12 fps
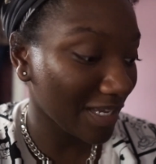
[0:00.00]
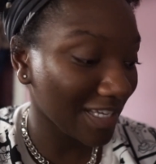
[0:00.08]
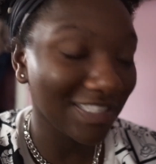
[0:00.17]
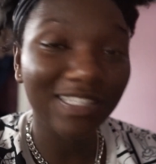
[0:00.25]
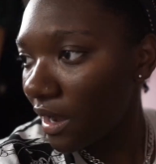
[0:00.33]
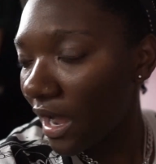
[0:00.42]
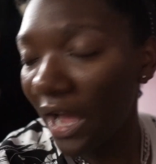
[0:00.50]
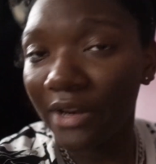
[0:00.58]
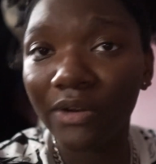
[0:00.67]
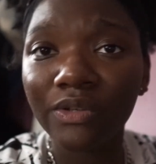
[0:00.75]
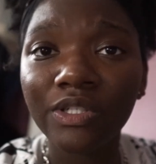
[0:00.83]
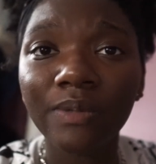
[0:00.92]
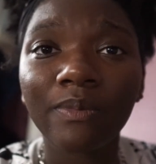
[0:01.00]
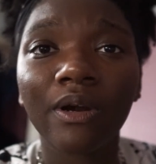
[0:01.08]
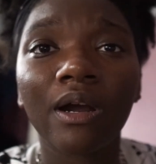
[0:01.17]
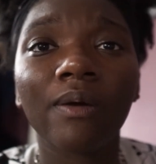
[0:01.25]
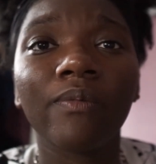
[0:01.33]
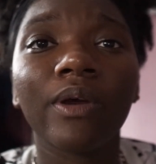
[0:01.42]
And I know
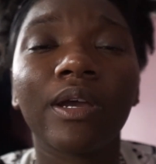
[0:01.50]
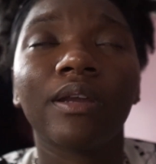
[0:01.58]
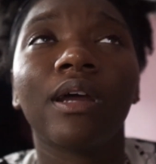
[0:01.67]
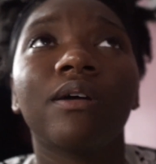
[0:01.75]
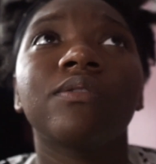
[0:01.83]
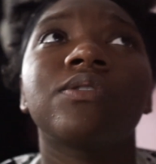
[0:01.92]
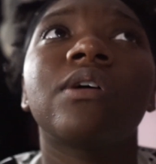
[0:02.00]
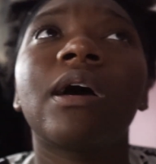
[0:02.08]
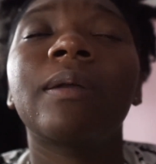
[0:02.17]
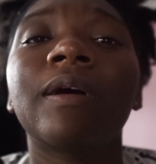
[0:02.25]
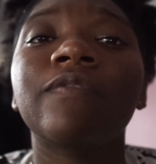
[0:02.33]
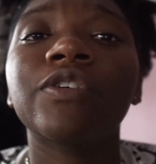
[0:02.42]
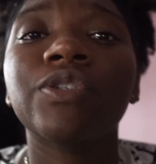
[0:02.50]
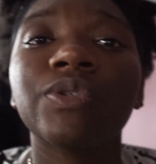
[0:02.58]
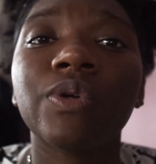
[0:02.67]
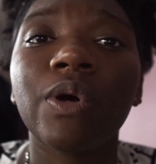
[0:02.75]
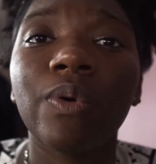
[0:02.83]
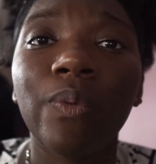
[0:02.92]
tomorrow I'm working out, so I'm not for
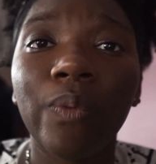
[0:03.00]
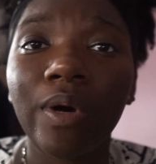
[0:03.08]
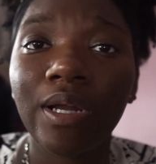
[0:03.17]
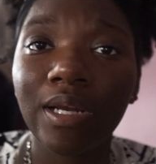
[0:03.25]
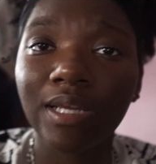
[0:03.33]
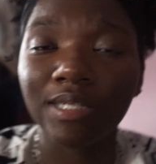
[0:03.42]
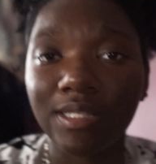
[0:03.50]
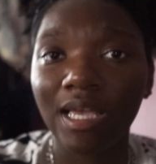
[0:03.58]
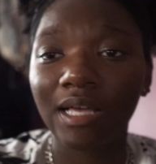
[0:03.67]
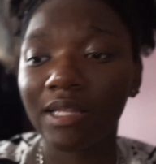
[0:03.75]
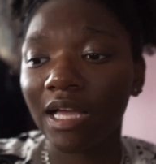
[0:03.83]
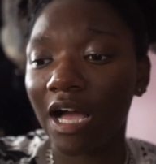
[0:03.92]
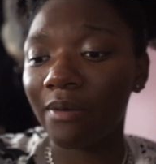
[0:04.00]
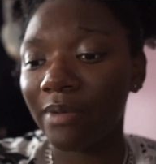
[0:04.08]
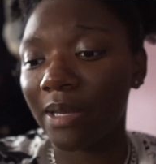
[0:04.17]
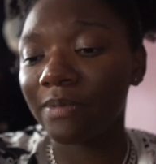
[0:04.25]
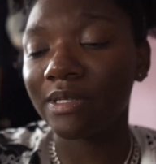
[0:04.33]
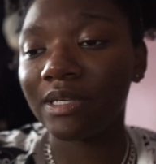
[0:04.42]
sure what exactly I'll be
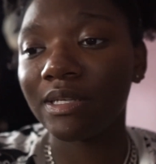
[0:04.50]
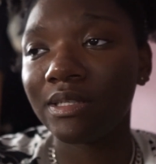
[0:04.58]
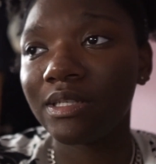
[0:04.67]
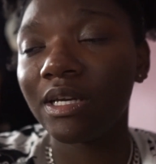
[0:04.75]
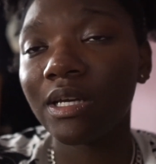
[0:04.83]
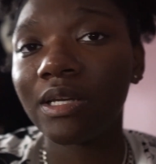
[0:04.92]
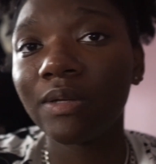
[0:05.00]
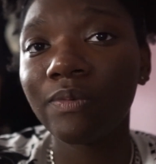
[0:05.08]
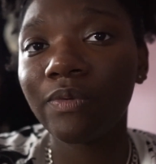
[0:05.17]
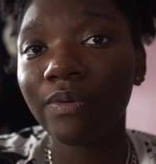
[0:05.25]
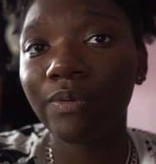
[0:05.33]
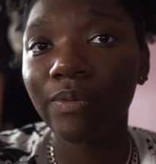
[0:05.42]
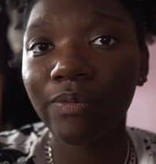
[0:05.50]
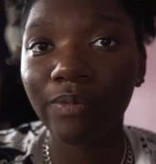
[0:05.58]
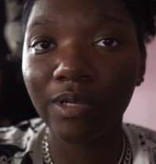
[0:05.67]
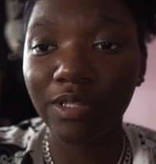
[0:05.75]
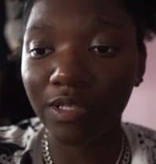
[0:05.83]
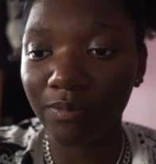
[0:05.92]
able to get done
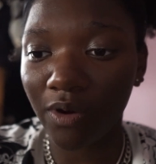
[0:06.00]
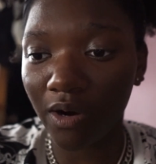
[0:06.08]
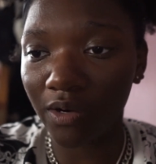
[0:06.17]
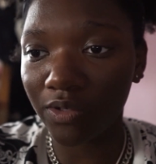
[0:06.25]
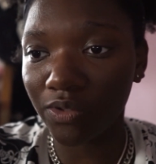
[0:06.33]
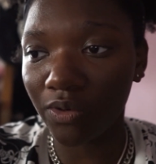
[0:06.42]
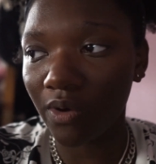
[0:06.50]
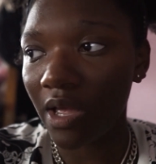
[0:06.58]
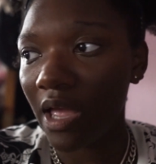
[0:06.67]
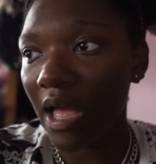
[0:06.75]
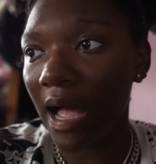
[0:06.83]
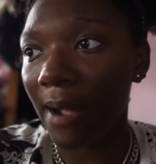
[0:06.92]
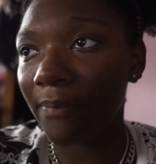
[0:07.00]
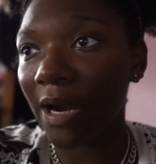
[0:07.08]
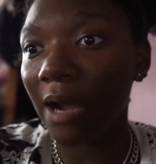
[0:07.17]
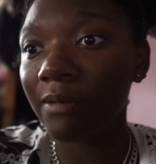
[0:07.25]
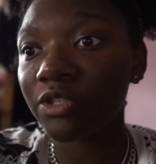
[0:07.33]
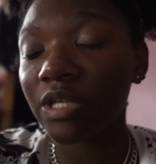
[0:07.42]
with tomorrow. So I'll
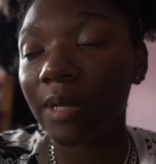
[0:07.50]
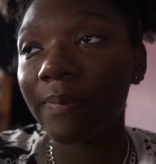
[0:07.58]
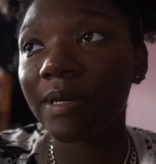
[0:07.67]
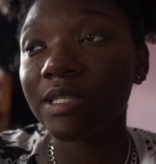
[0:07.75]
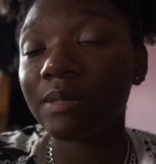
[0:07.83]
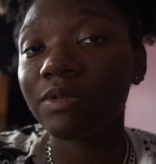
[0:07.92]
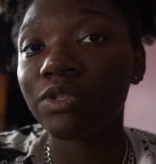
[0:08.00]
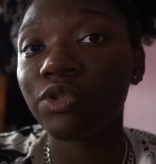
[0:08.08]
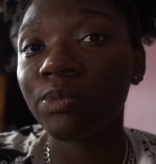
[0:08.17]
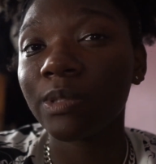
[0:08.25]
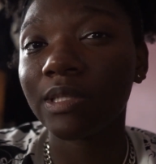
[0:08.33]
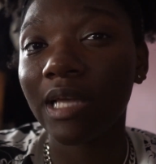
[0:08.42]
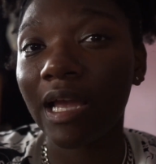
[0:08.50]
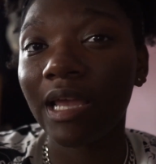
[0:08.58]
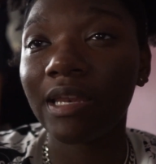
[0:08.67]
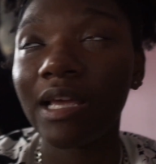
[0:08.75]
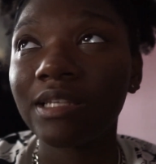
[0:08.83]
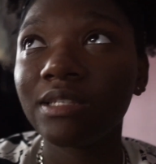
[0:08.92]
probably try to pick something super light.
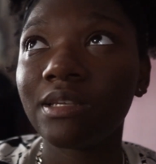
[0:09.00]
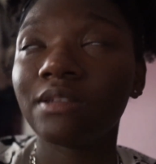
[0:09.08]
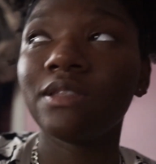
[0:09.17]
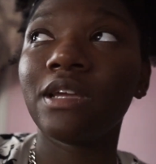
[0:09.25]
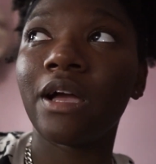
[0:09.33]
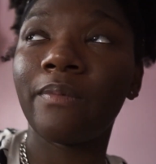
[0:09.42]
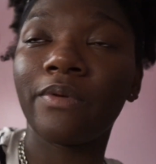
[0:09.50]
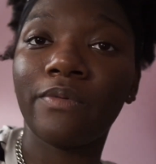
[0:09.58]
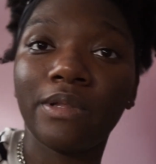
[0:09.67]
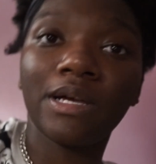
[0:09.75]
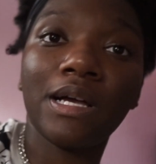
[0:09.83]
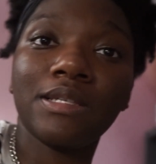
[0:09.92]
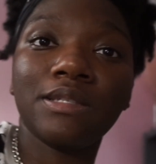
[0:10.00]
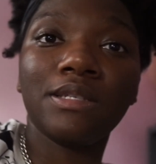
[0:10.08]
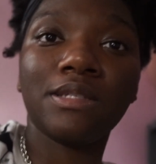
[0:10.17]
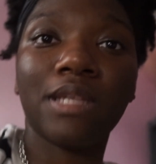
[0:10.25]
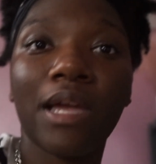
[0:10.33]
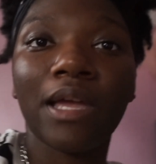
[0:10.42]
And that's another thing I've been realizing,
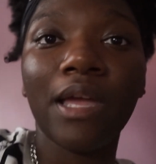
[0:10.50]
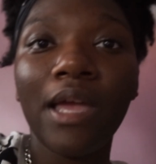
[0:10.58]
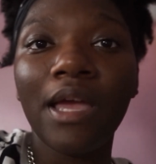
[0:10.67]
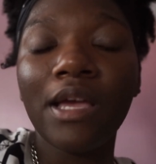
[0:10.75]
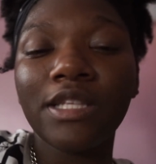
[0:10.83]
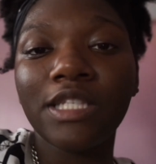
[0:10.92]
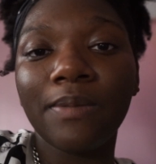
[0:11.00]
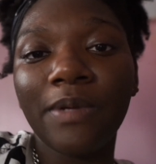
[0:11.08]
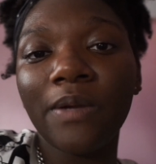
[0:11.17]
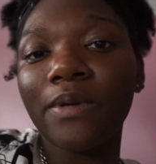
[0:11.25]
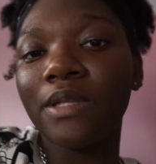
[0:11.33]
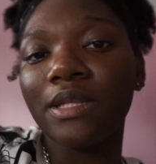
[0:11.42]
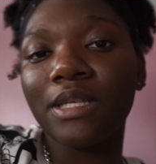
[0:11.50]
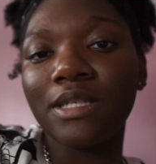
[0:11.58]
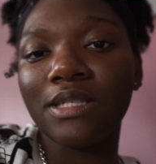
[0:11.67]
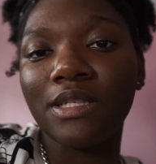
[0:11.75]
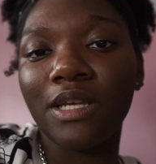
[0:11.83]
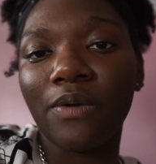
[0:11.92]
is like to be
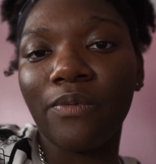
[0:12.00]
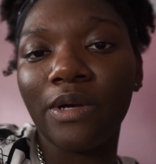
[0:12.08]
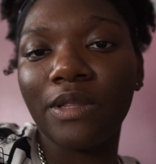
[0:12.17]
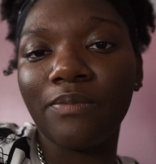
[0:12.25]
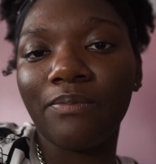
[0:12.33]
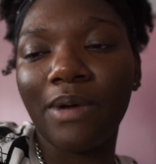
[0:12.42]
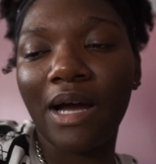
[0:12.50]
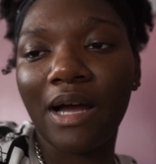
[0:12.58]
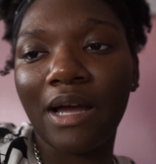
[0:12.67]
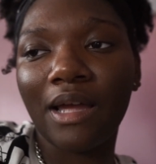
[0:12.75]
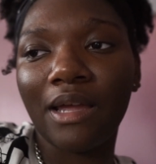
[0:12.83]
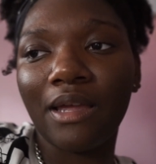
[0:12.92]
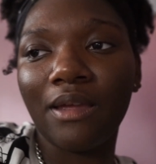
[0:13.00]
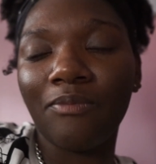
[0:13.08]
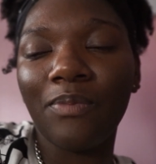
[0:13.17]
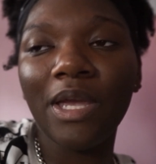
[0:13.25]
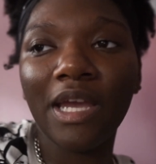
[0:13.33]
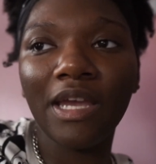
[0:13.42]
realistic with my
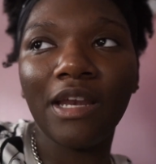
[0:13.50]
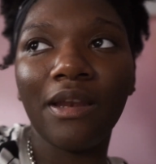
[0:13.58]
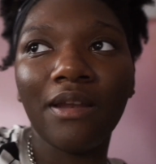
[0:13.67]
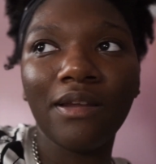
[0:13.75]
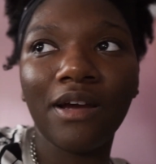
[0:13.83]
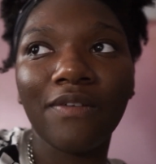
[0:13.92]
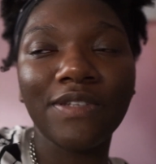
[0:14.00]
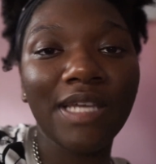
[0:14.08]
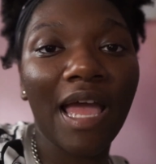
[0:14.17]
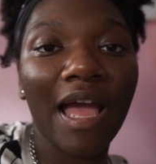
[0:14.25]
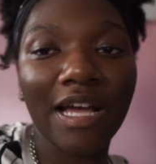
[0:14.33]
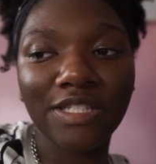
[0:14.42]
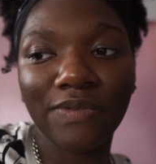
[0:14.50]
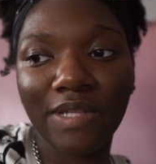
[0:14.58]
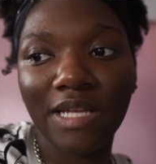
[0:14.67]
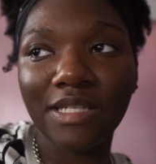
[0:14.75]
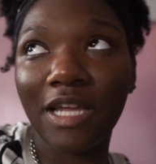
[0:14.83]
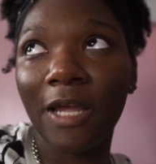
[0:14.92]
picking of tasks for
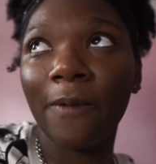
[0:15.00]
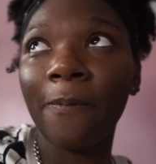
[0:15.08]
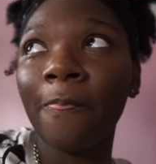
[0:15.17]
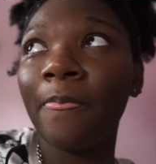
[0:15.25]
that day.